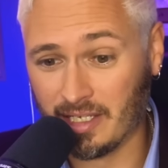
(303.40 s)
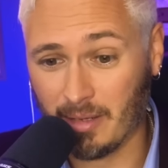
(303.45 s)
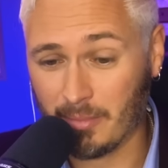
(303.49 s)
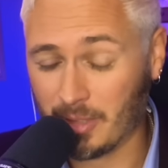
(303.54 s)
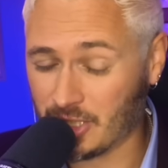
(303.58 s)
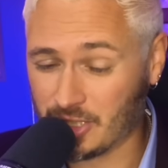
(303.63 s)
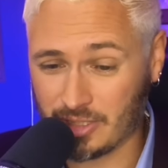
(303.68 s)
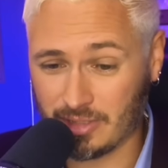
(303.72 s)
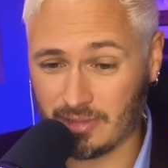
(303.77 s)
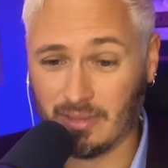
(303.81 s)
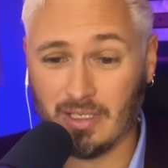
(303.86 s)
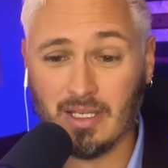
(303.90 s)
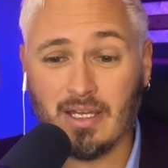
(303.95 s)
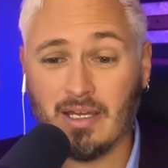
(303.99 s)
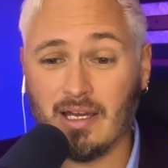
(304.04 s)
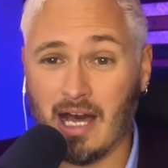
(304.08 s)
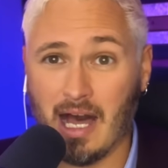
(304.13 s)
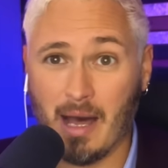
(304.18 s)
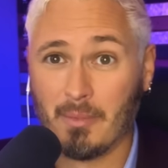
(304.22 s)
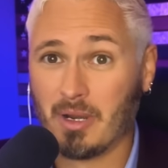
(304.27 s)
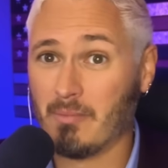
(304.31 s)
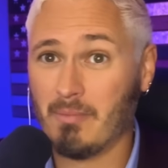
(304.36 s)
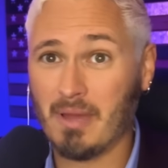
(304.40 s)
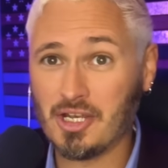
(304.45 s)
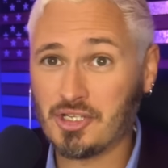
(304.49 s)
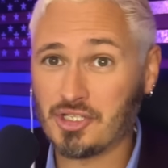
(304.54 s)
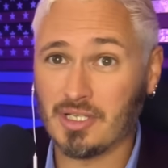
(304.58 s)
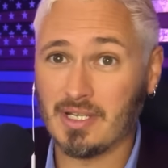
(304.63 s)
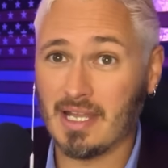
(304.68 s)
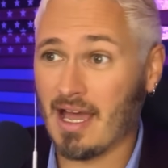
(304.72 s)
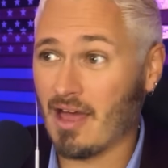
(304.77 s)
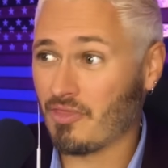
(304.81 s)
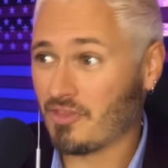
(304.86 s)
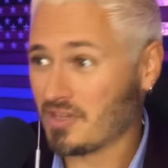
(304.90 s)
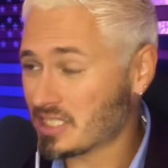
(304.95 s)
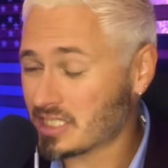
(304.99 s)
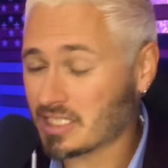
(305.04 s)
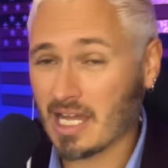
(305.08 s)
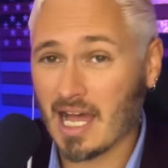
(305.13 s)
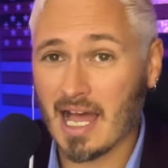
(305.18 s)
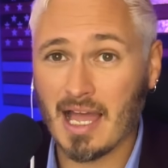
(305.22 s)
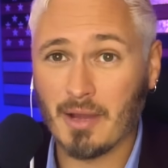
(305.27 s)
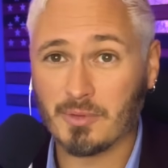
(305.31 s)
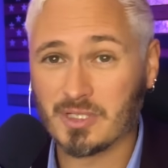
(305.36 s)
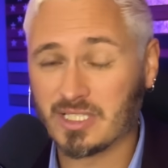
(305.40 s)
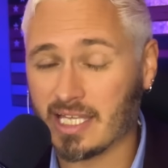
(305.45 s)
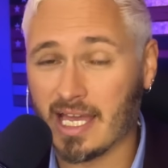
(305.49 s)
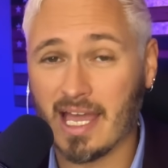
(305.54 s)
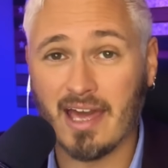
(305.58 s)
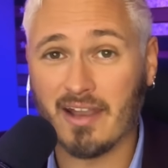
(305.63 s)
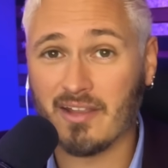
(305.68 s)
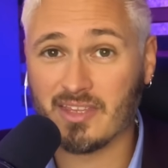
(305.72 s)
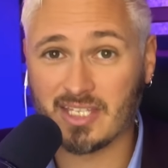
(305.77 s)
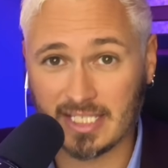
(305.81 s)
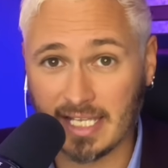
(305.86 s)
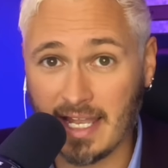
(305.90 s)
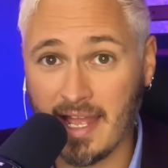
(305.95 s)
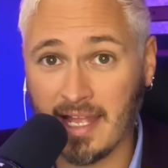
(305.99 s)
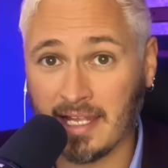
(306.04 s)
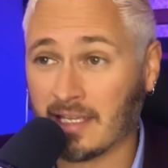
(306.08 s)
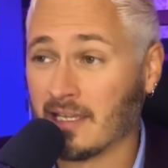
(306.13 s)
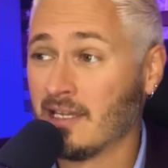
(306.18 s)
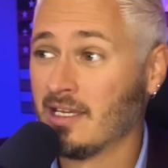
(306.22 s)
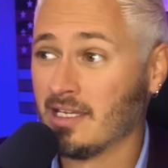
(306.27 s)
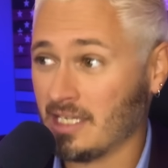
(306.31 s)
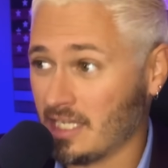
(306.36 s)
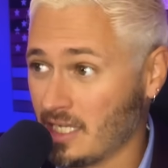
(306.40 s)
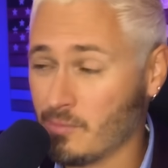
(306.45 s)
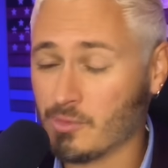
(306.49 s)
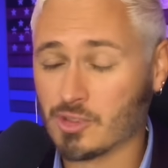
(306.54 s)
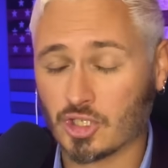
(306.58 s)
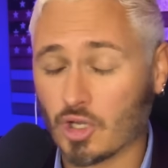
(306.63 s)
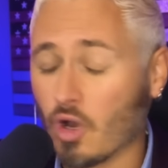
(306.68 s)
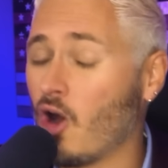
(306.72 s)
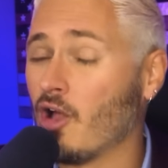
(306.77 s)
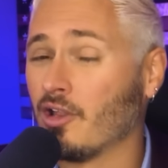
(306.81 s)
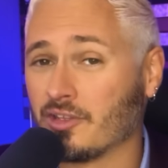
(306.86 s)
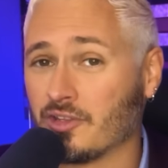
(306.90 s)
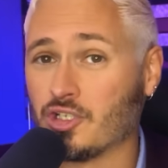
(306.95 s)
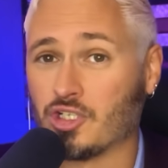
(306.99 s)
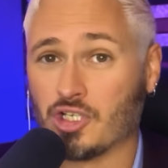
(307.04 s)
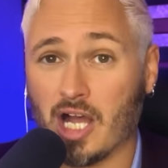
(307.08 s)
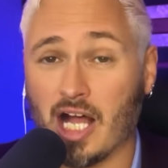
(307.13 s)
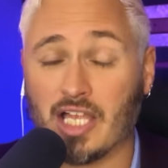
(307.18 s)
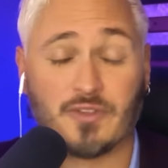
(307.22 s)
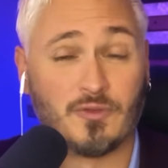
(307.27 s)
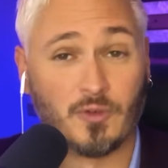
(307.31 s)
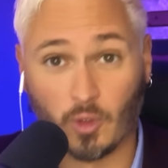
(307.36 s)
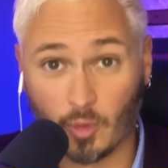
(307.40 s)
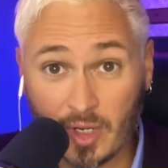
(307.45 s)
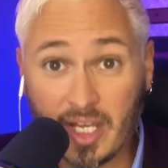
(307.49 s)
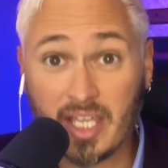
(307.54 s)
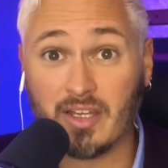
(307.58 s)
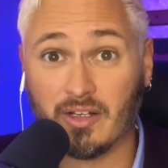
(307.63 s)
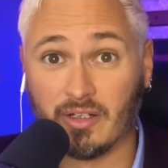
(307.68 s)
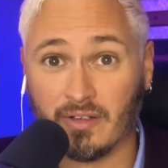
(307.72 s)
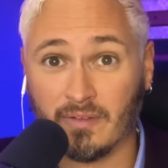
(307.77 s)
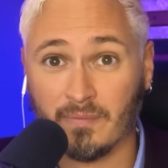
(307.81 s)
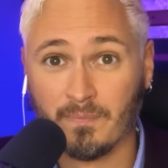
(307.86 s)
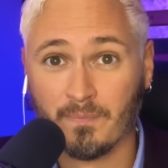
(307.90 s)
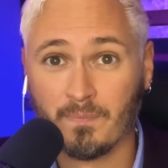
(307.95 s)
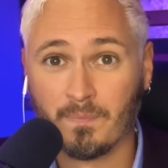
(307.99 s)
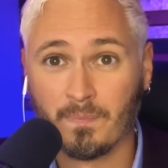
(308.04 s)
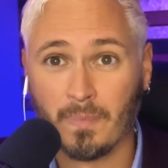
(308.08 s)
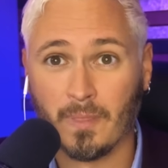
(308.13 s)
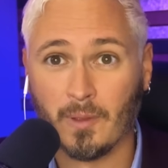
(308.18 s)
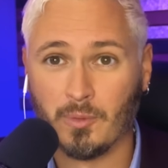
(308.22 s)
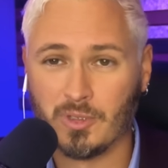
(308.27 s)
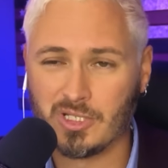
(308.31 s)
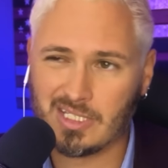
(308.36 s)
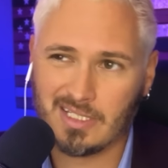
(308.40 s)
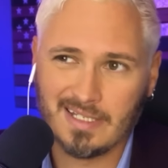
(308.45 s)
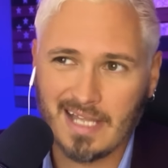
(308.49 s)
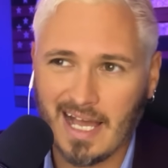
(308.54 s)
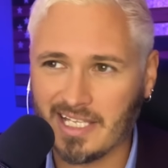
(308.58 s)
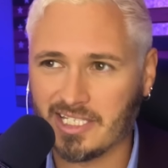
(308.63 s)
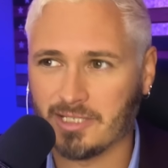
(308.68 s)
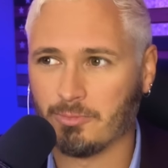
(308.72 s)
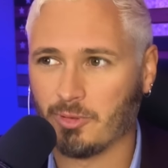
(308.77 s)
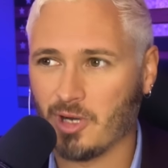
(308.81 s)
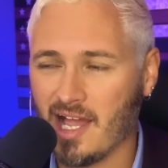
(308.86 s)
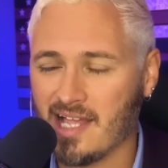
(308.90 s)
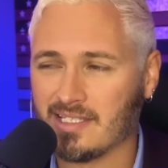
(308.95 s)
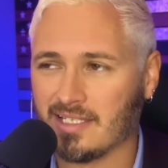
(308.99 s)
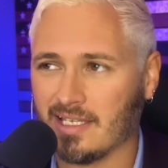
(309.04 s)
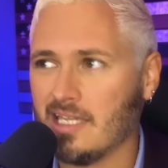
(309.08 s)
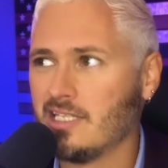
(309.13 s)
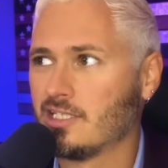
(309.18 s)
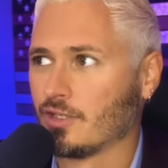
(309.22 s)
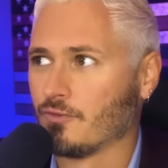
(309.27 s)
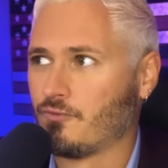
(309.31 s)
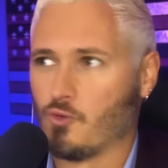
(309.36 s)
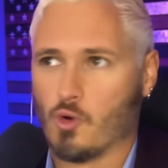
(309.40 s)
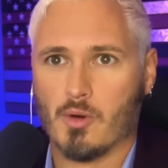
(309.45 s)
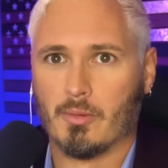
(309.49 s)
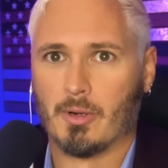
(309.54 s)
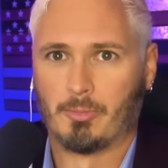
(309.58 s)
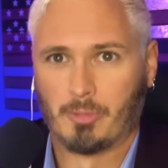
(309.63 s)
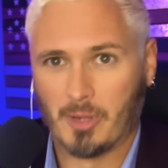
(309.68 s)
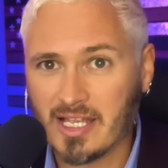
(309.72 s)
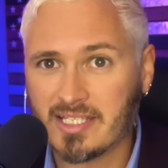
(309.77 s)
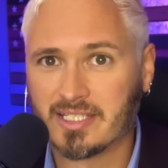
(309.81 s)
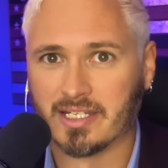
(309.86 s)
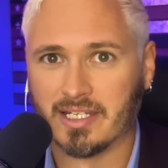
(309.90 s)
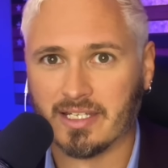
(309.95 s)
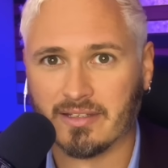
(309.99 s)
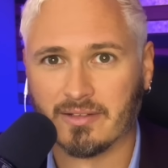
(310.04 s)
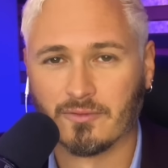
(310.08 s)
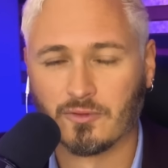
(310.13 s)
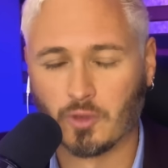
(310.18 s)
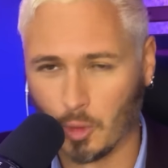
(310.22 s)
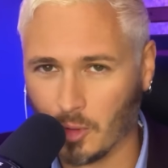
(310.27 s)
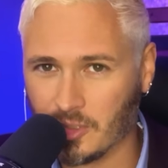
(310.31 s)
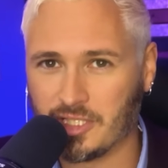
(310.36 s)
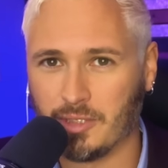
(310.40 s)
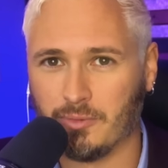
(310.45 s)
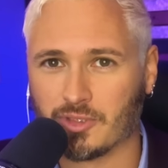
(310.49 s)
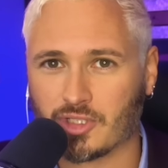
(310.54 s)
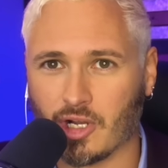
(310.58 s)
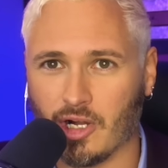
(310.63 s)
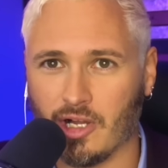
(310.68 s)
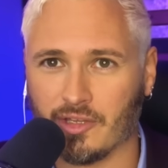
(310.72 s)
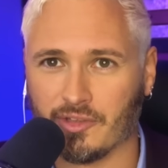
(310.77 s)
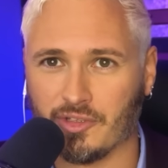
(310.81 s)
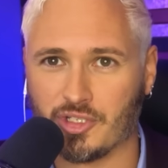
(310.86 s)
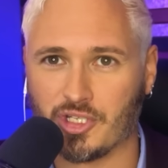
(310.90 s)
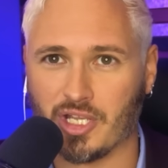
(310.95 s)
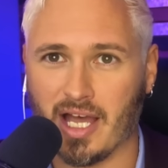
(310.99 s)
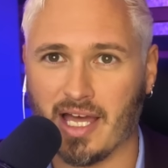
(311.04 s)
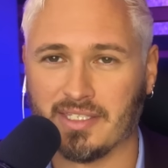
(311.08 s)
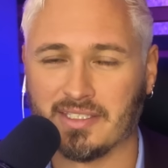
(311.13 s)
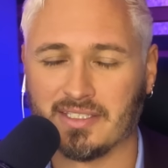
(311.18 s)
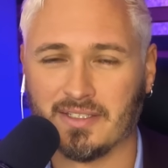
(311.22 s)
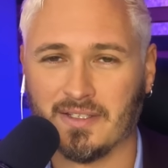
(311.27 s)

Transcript: I'm gonna I'm gonna mention how this guy was the head of the snake. He was calling the shots for real which is not surprising. He's the former president. Of course, he was calling the shots.